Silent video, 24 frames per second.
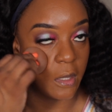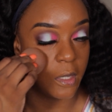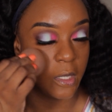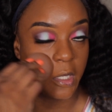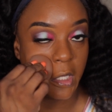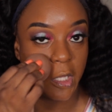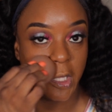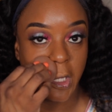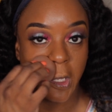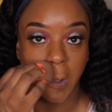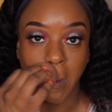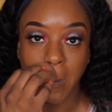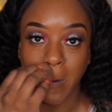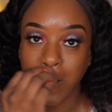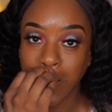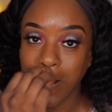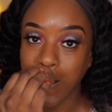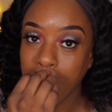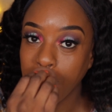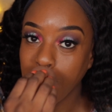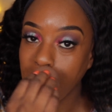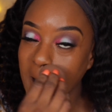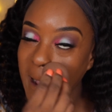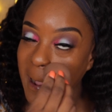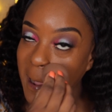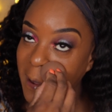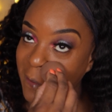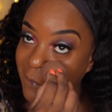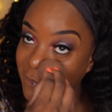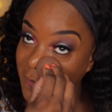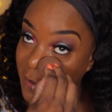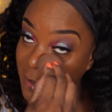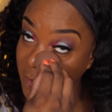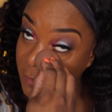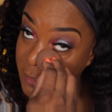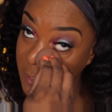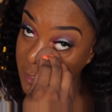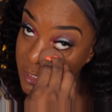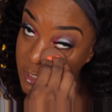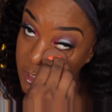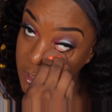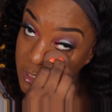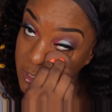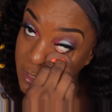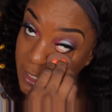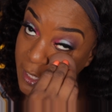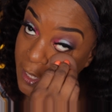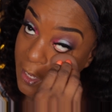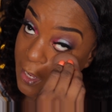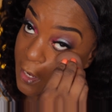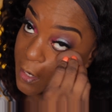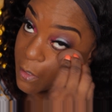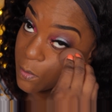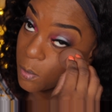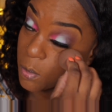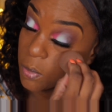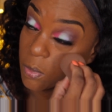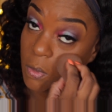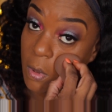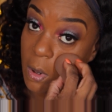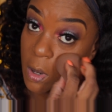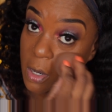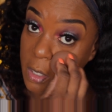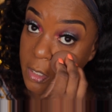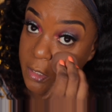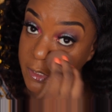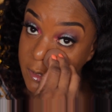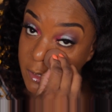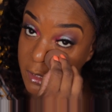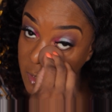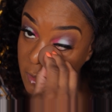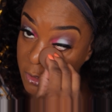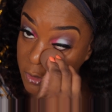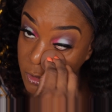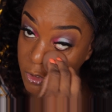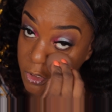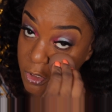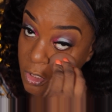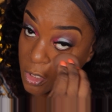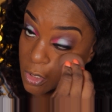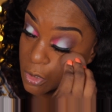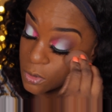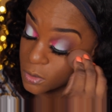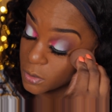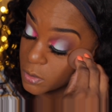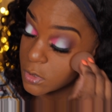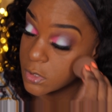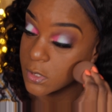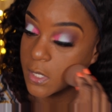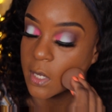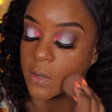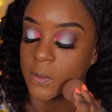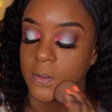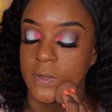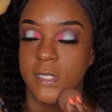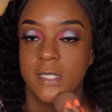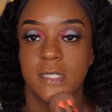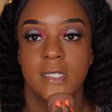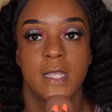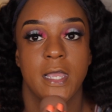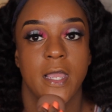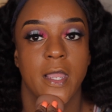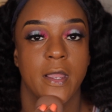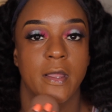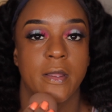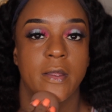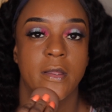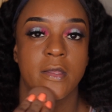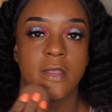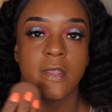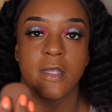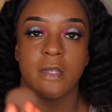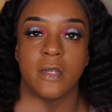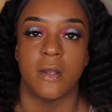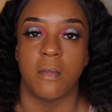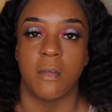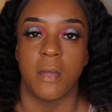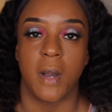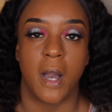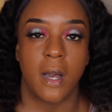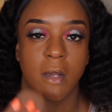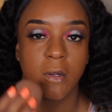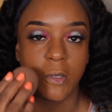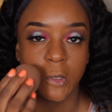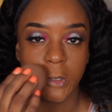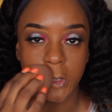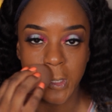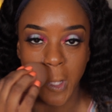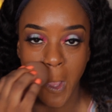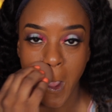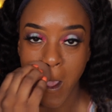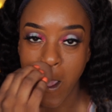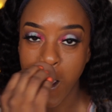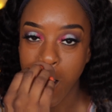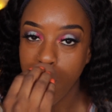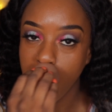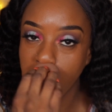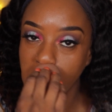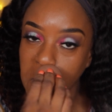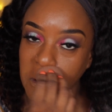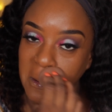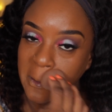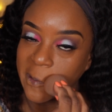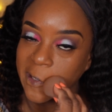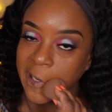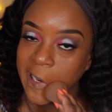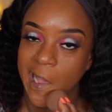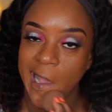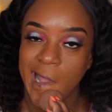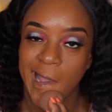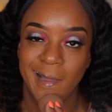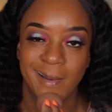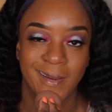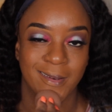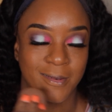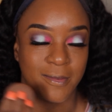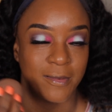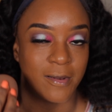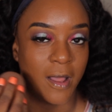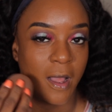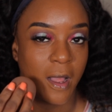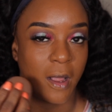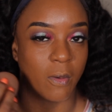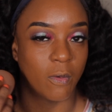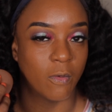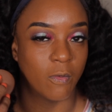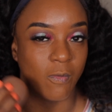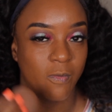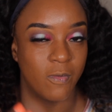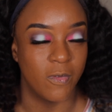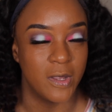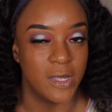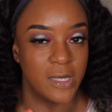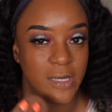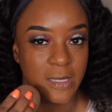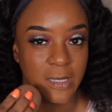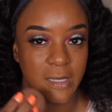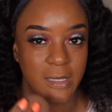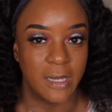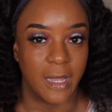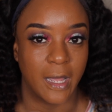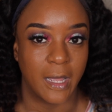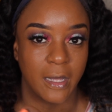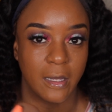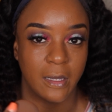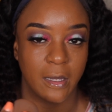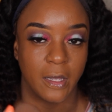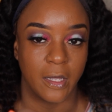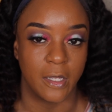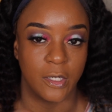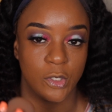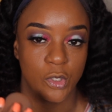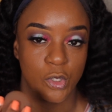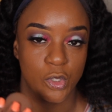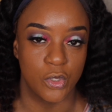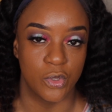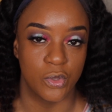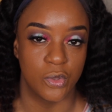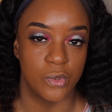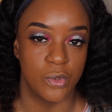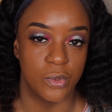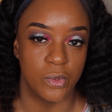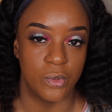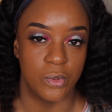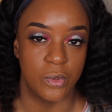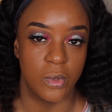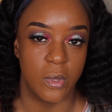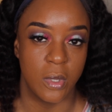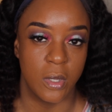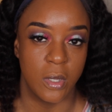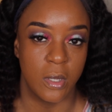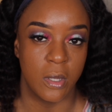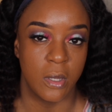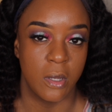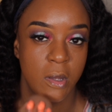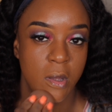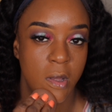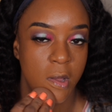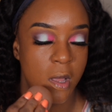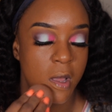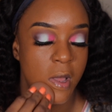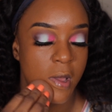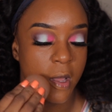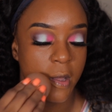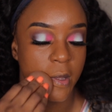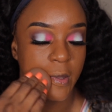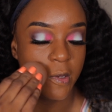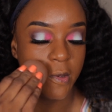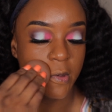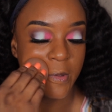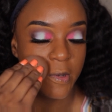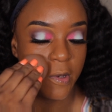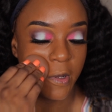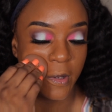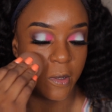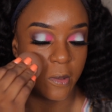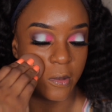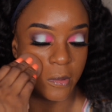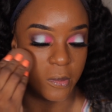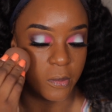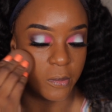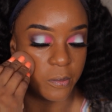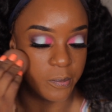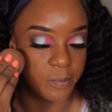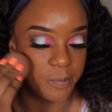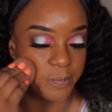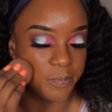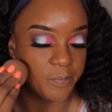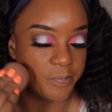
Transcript: hearing a foundation that had bronze undertones. So I was scared. And then the models online are not really like a true, you know,